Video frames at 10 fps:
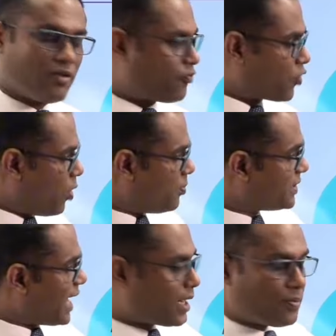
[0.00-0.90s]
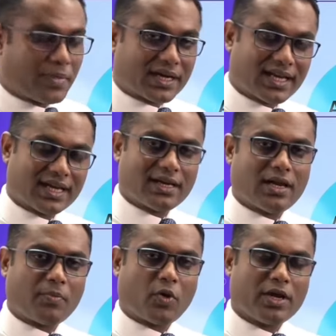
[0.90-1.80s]
From that
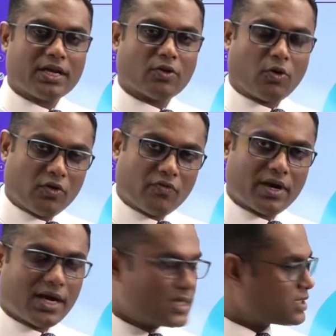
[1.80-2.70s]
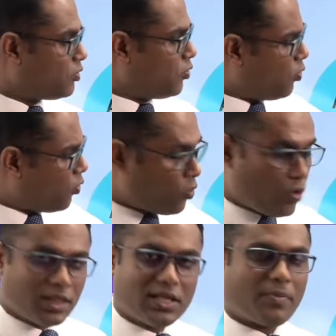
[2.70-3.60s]
particular point onwards,
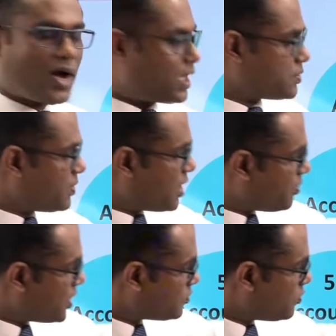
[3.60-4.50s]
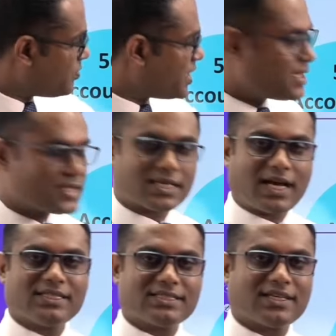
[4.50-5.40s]
all the past papers would be
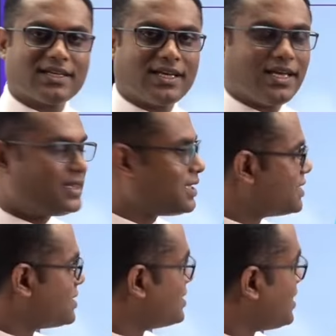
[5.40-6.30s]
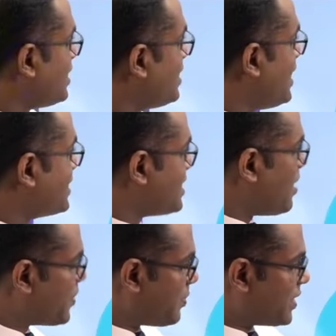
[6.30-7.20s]
discussed in this
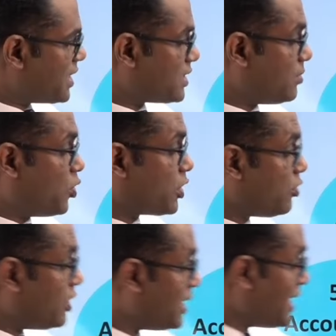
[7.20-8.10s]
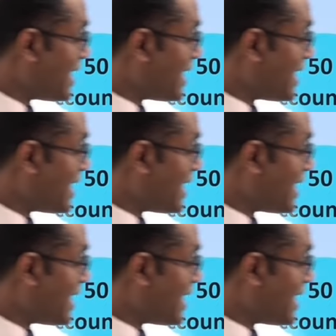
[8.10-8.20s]
exam preparation module.